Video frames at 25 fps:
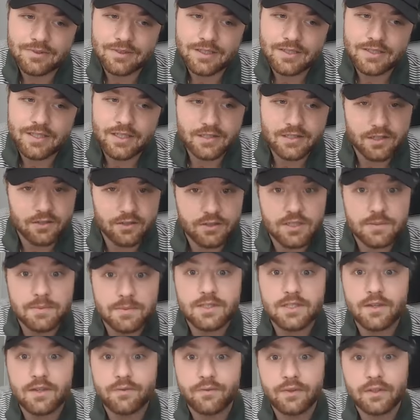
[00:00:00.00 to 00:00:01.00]
is necessarily
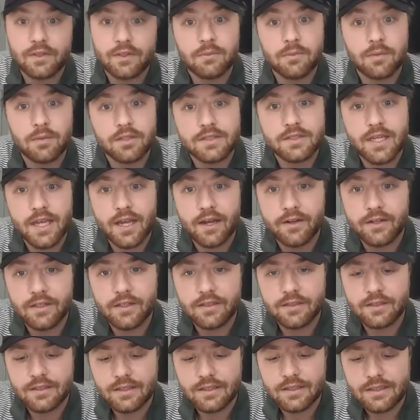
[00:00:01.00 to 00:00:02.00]
specific to Bucks
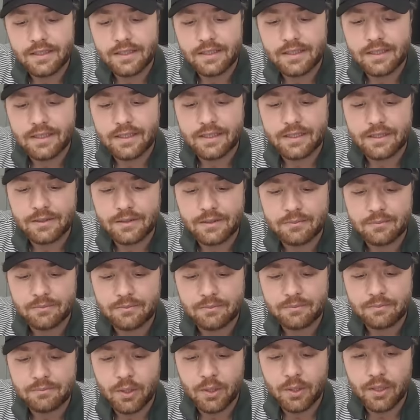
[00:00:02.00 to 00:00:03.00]
County,
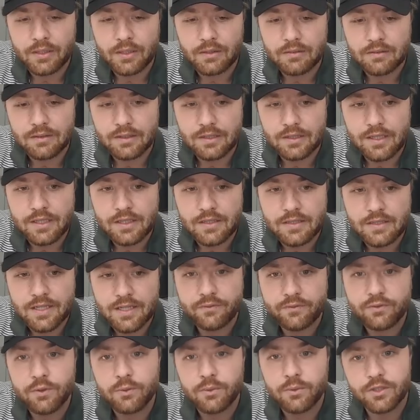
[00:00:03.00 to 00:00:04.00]
but it's
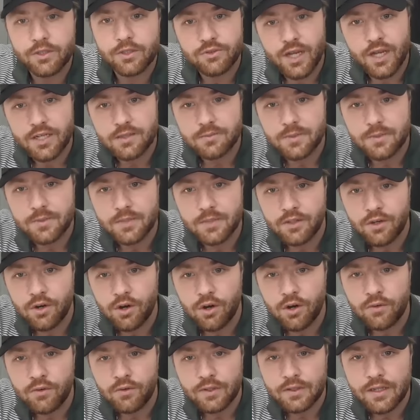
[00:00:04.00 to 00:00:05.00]
definitely what attracts me to
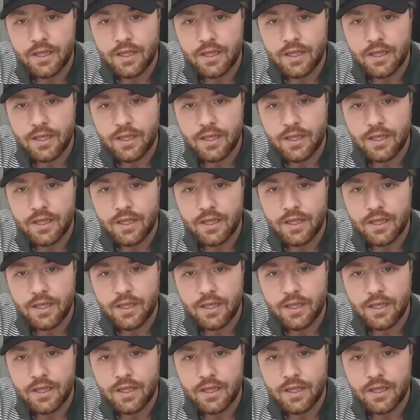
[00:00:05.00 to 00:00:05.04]
golf.